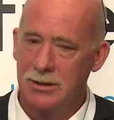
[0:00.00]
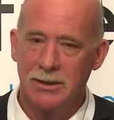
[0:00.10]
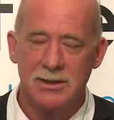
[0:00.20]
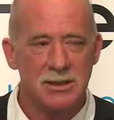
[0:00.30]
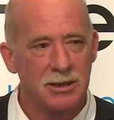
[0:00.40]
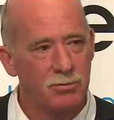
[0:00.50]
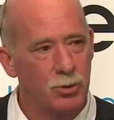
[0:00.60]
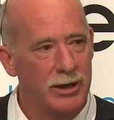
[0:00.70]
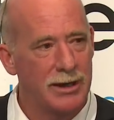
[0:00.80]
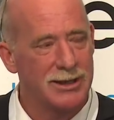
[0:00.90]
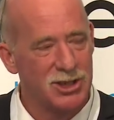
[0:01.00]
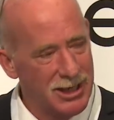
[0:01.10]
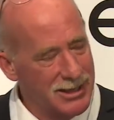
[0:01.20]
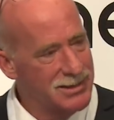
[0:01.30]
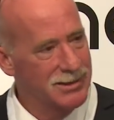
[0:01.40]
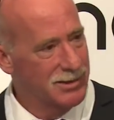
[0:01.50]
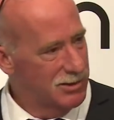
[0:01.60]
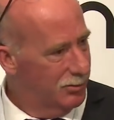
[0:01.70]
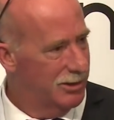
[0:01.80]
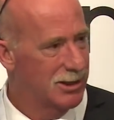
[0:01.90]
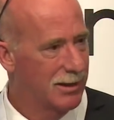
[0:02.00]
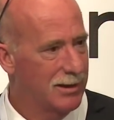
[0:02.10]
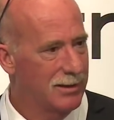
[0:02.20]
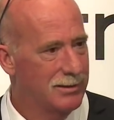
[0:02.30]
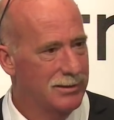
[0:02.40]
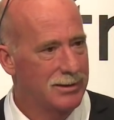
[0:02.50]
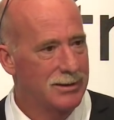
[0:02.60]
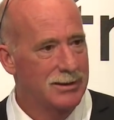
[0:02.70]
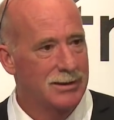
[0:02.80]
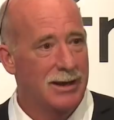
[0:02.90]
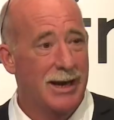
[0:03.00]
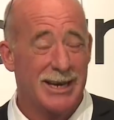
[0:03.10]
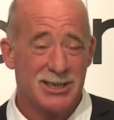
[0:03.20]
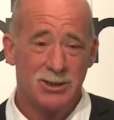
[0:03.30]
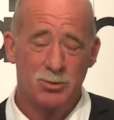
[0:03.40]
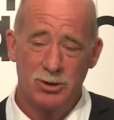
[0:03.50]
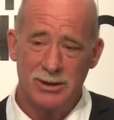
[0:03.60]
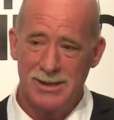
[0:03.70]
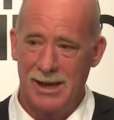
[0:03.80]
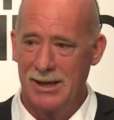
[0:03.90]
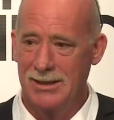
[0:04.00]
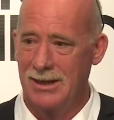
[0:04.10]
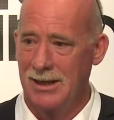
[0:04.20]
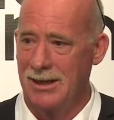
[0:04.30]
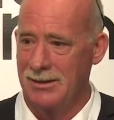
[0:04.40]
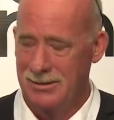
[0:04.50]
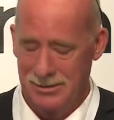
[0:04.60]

that instead of working adjacent to each other, actually works hand in hand.